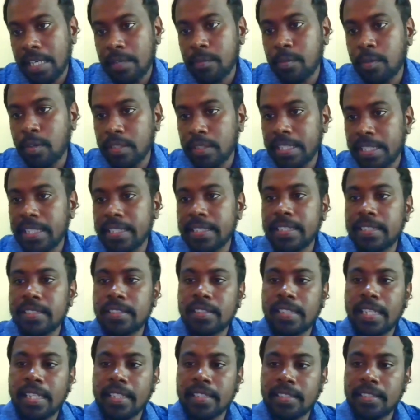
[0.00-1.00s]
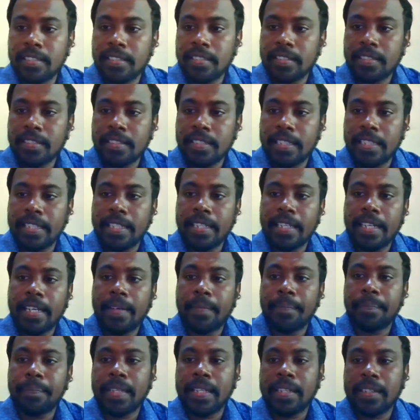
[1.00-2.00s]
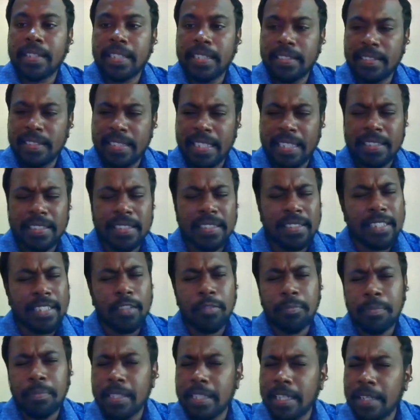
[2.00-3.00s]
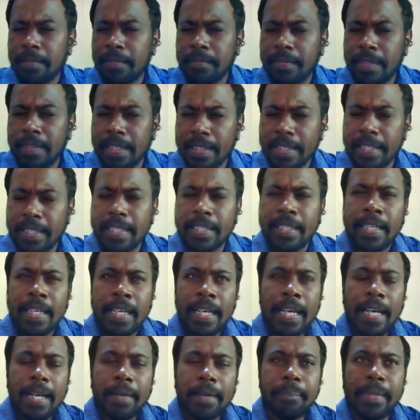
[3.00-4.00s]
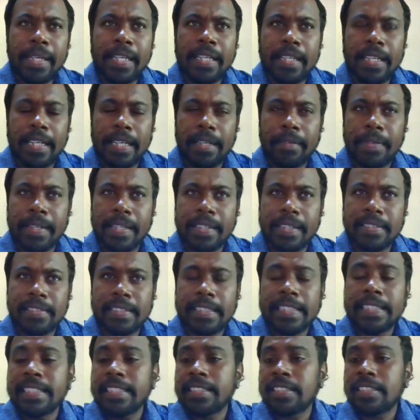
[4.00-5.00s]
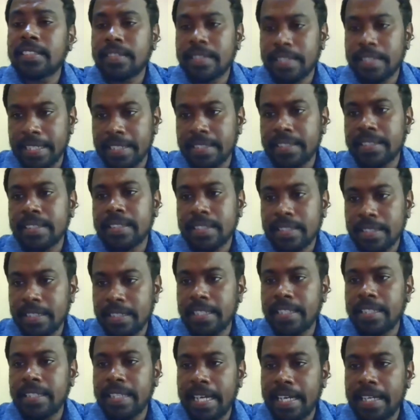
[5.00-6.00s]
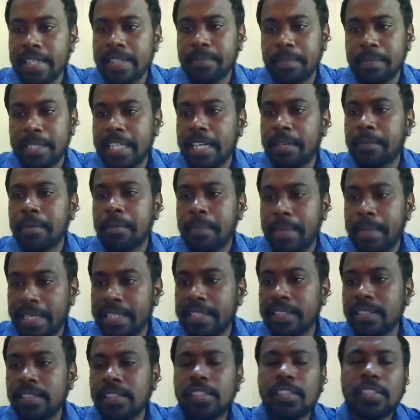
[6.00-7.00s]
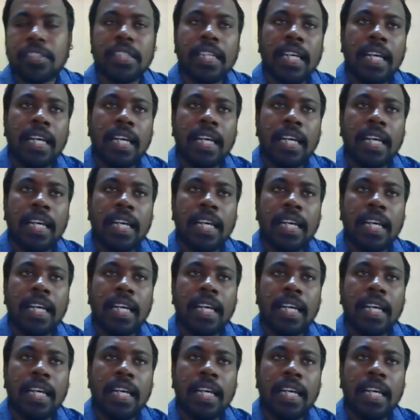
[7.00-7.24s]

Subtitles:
Now, hotel constructions have become very big, very serious threat and become a menace